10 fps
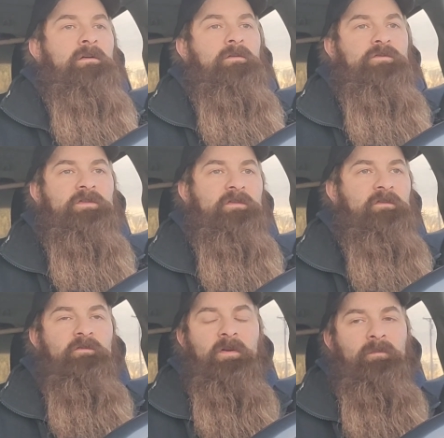or just a
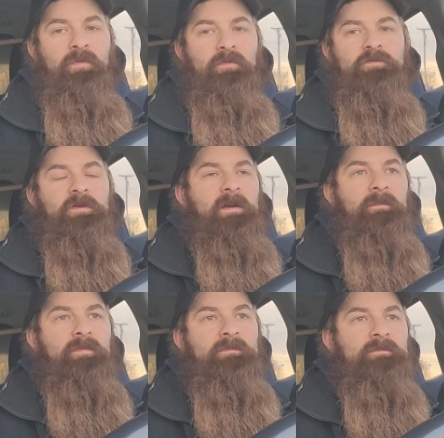straight pull trap
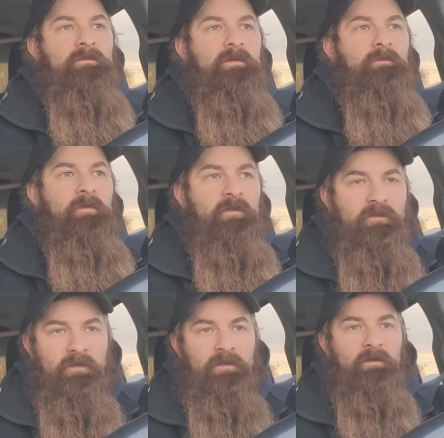um, with a
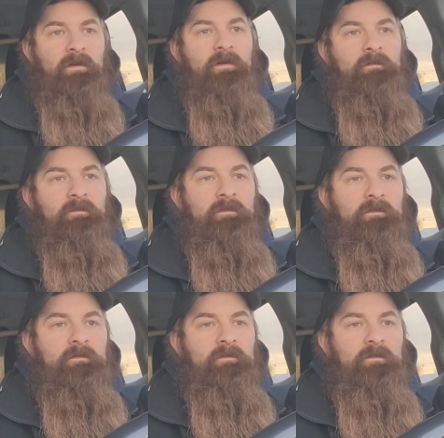trigger on it. With a,
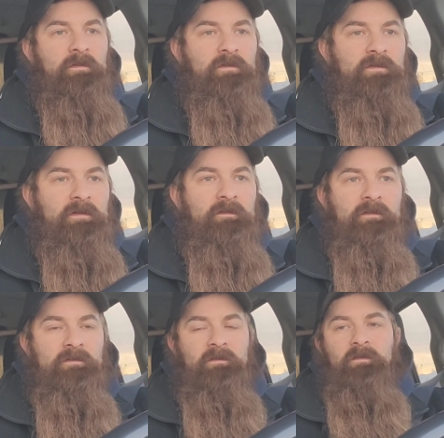you can adjust it
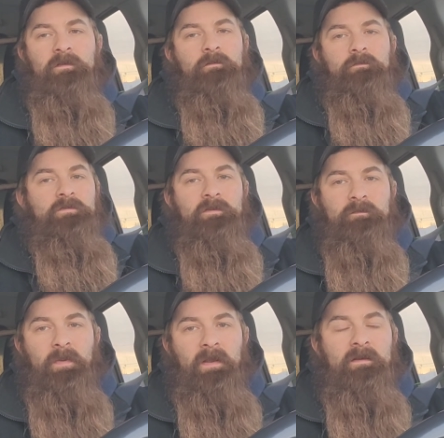just like you
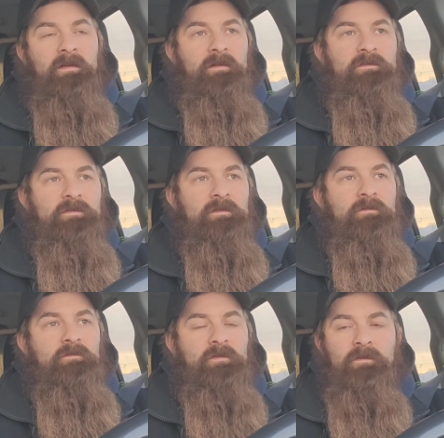adjust pan tension
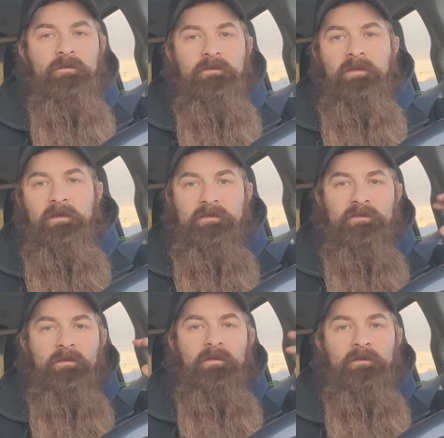and trigger
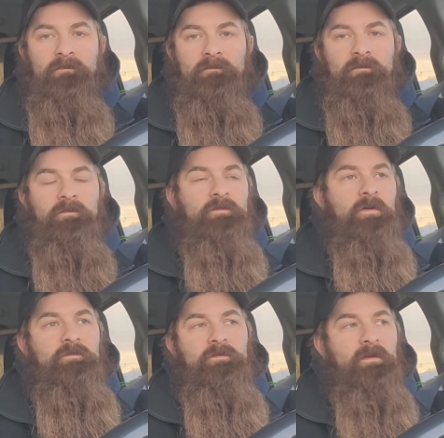tension on your
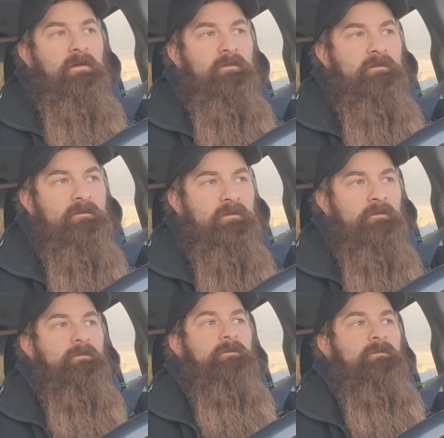jaw traps.
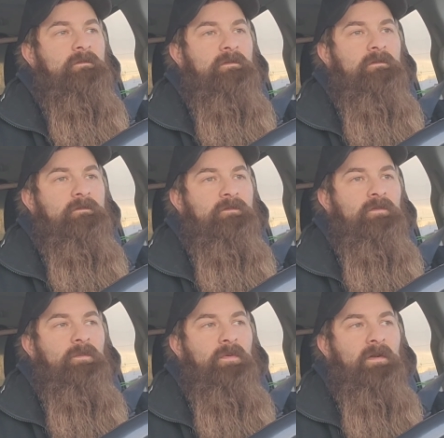So uh, for
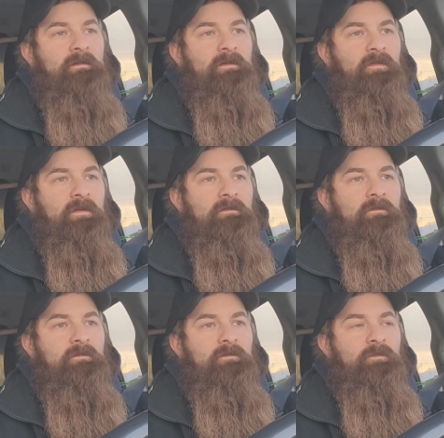the price, I think
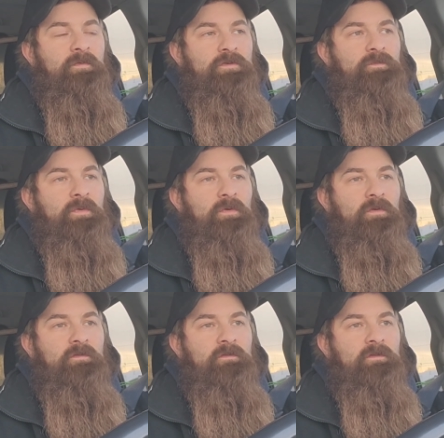those push
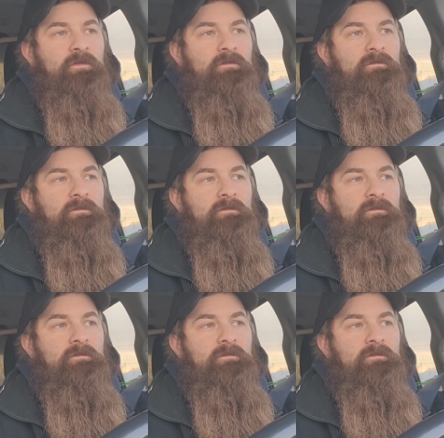pulls are